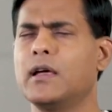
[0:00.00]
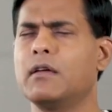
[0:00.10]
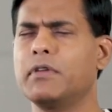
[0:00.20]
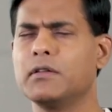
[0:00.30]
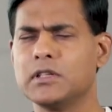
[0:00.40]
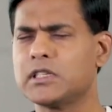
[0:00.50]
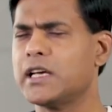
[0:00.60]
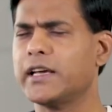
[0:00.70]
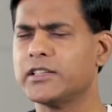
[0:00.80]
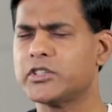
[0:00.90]
And we will
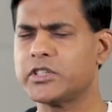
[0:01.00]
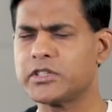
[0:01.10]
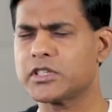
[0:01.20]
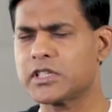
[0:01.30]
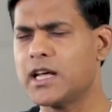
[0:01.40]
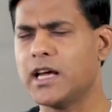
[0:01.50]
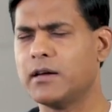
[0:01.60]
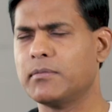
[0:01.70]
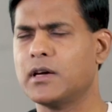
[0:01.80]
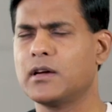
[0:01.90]
say, in Jesus'
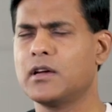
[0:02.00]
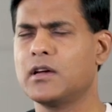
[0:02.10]
name,